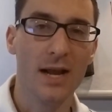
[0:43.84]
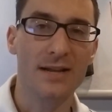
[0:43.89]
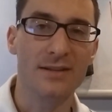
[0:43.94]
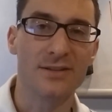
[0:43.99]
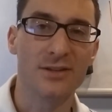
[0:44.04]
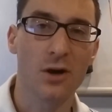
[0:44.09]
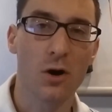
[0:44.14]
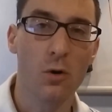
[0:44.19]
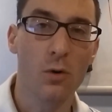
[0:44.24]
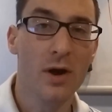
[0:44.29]
And
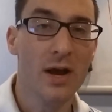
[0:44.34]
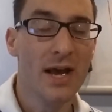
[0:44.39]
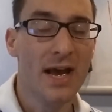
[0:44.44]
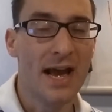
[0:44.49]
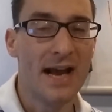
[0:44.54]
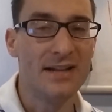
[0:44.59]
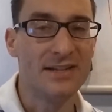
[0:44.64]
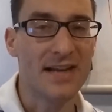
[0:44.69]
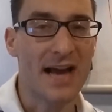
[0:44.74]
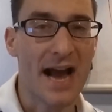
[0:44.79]
so
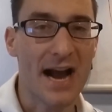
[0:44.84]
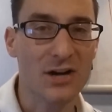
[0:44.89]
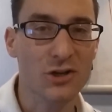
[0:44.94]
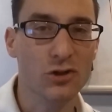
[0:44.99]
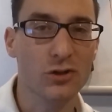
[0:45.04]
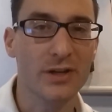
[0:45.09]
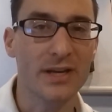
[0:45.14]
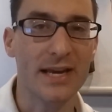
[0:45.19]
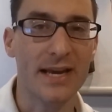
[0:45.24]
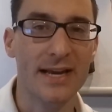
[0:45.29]
it's
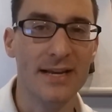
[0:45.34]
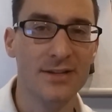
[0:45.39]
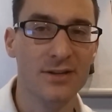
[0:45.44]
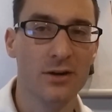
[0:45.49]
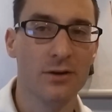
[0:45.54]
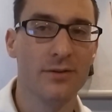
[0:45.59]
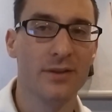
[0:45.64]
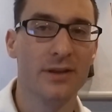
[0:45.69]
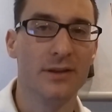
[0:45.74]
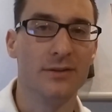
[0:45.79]
actually
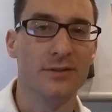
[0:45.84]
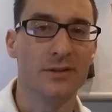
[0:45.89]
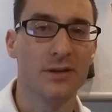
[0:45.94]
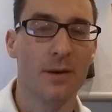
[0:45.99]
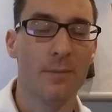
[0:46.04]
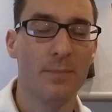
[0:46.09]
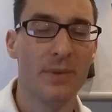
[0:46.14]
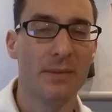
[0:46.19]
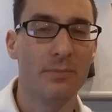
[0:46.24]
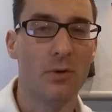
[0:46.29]
easier than
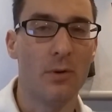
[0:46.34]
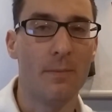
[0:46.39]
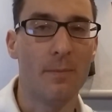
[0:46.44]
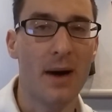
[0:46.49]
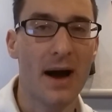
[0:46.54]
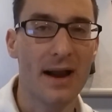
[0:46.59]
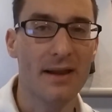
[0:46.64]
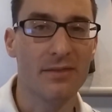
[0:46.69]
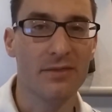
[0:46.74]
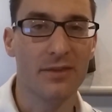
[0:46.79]
some people
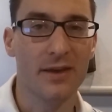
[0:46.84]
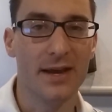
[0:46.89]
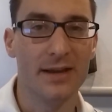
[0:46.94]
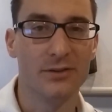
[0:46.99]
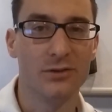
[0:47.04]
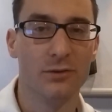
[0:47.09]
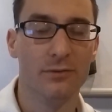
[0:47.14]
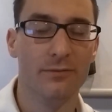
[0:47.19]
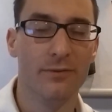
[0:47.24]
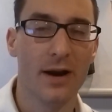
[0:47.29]
might
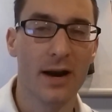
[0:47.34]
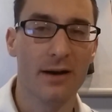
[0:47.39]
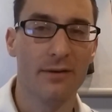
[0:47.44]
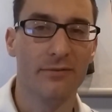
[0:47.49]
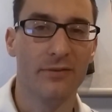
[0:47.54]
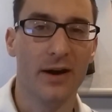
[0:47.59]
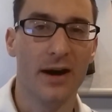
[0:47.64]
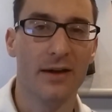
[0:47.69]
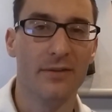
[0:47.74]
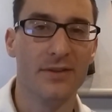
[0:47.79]
think to
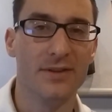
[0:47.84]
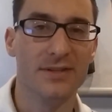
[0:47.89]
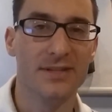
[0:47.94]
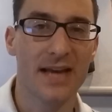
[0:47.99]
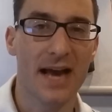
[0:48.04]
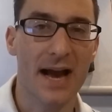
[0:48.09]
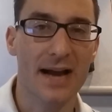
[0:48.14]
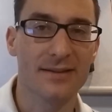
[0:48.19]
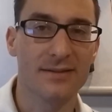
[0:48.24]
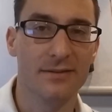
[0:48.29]
verify
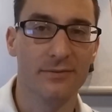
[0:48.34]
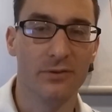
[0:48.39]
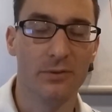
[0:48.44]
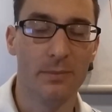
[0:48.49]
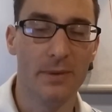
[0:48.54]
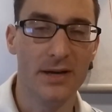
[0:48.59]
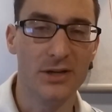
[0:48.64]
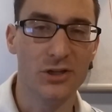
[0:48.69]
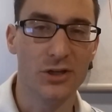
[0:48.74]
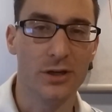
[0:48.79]
this tax
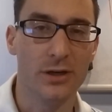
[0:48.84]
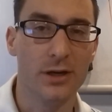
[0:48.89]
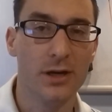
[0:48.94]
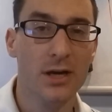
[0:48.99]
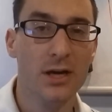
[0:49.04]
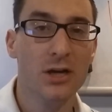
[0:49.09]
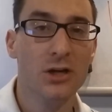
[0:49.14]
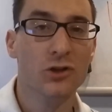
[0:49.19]
information.